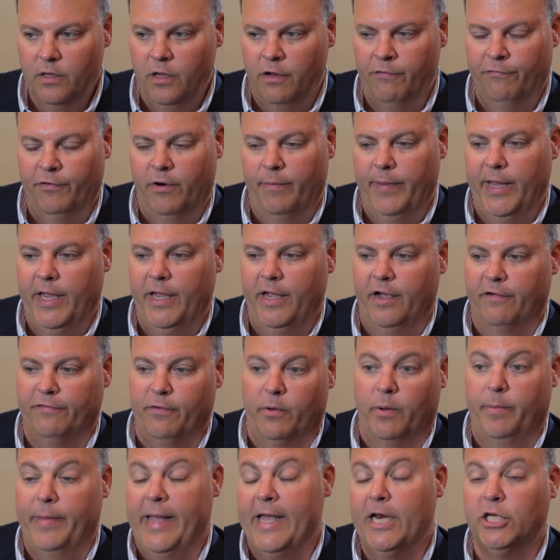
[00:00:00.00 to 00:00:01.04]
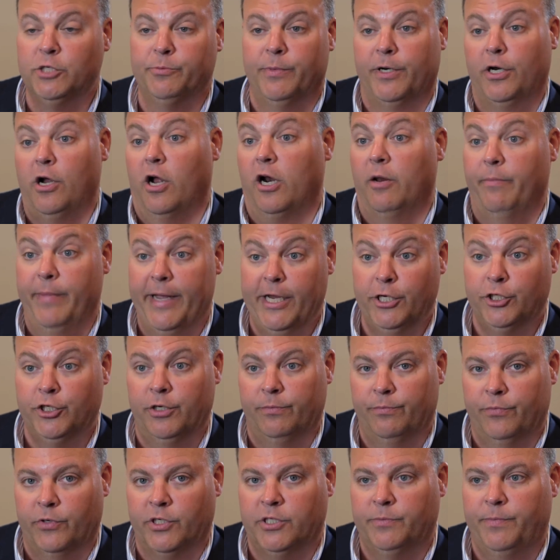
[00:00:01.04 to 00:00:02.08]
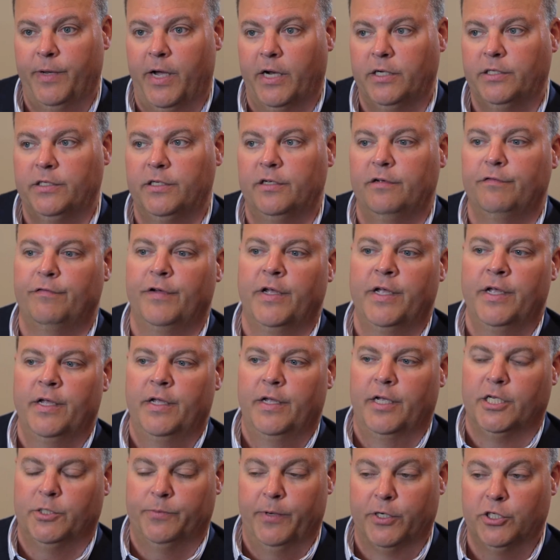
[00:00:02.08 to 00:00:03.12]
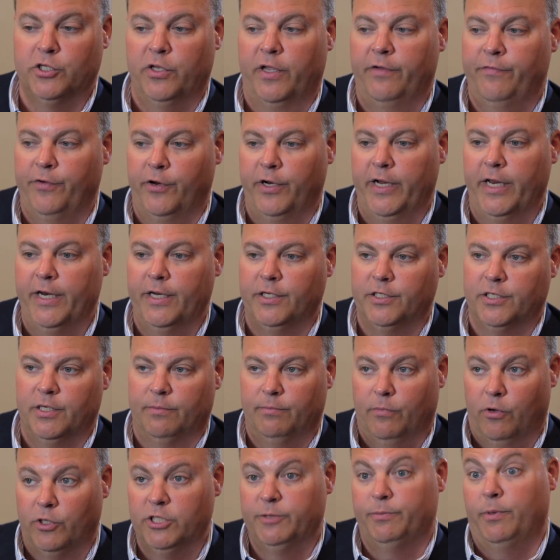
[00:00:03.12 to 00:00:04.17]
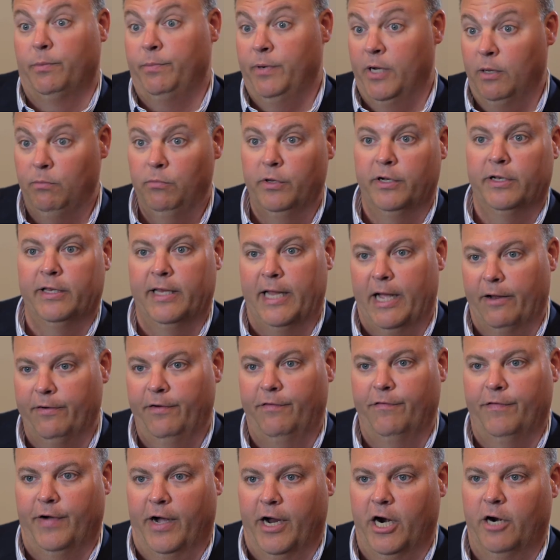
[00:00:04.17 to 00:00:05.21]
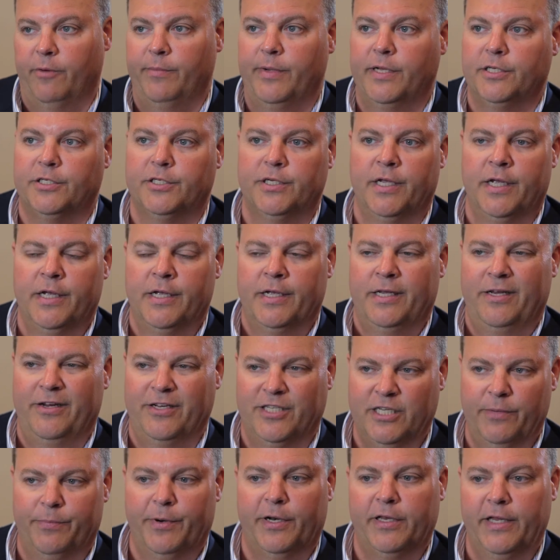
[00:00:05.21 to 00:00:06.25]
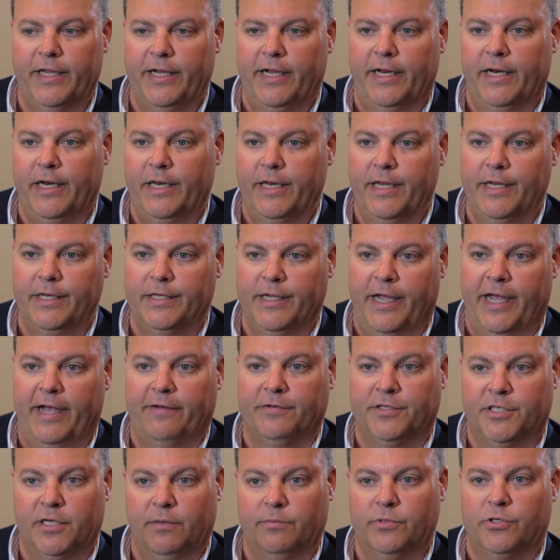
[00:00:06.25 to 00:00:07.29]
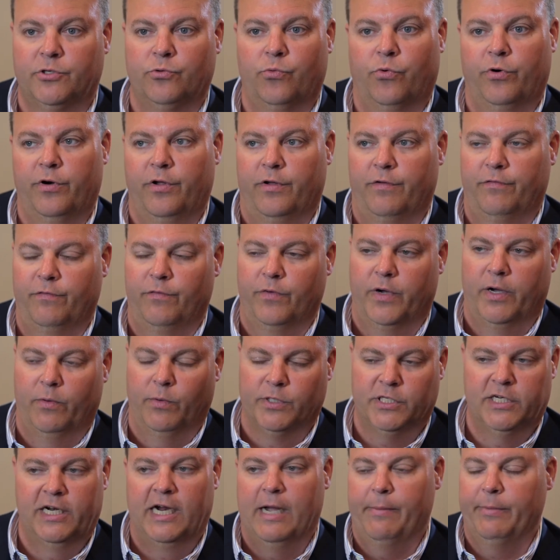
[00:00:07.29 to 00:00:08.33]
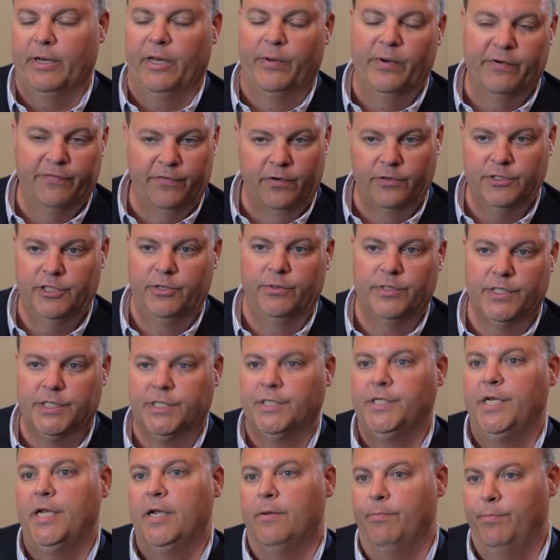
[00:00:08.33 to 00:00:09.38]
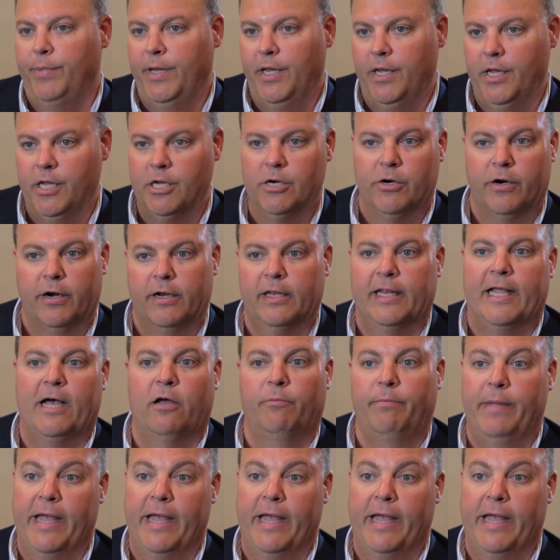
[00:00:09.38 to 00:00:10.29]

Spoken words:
from a management and automation perspective, especially if you get into multiple public cloud environments, you're typically going to need to have some sort of what's commonly referred to as a CMP or cloud